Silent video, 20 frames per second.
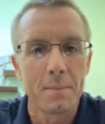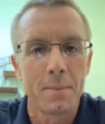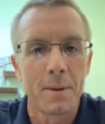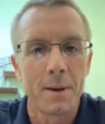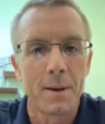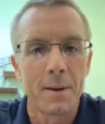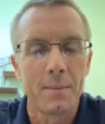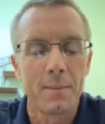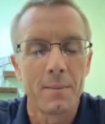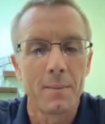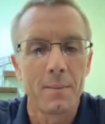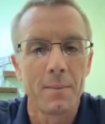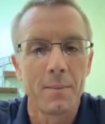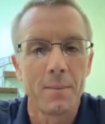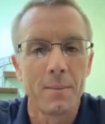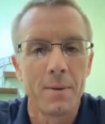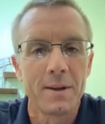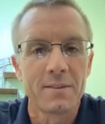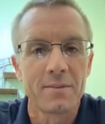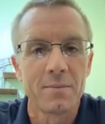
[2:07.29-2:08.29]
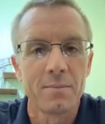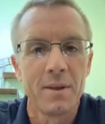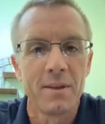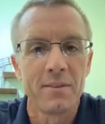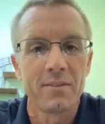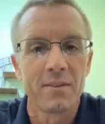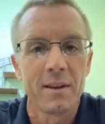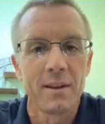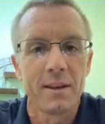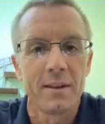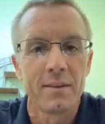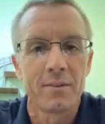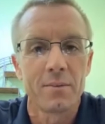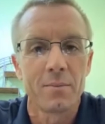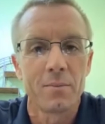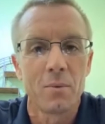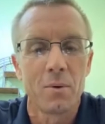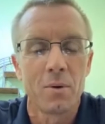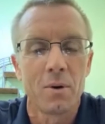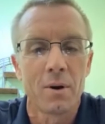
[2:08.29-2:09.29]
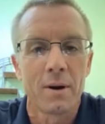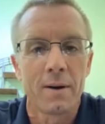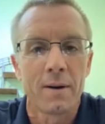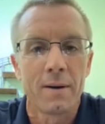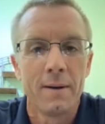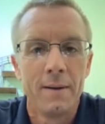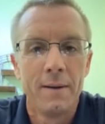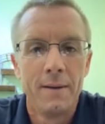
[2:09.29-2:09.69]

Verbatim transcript: But what's missing is a more